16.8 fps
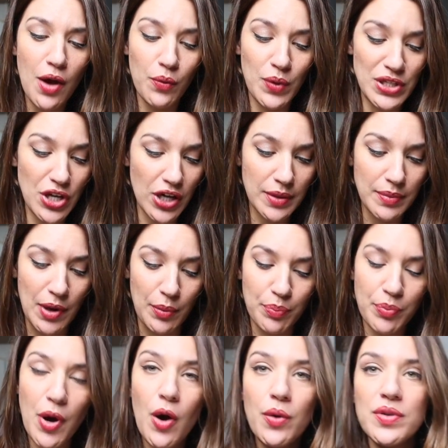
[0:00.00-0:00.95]
We talk
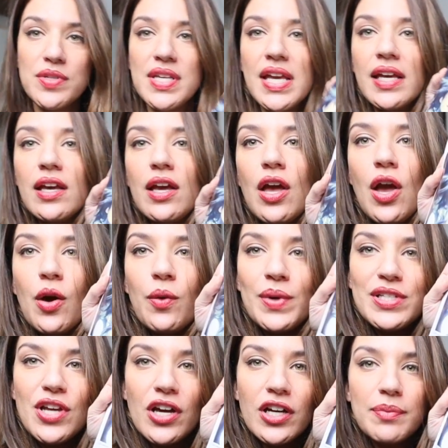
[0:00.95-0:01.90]
about posing,
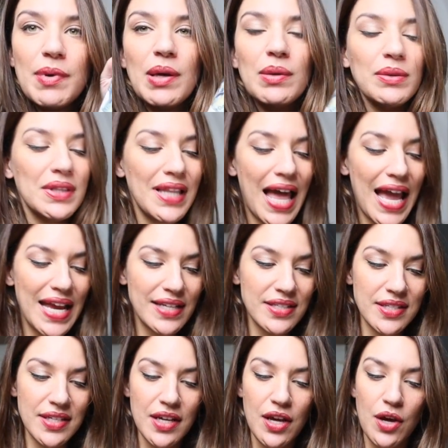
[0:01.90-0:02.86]
we talk about
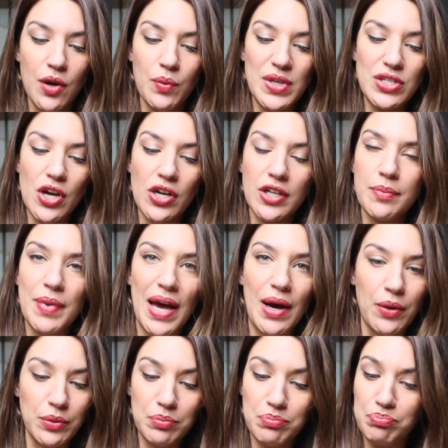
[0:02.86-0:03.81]
light, we talk
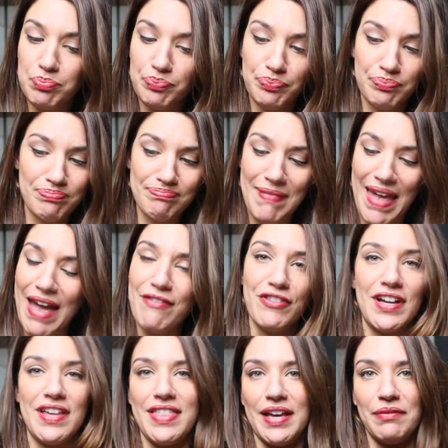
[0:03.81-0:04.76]
about
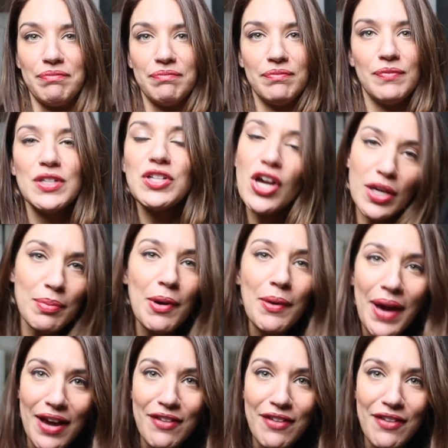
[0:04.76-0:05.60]
everything. We talk about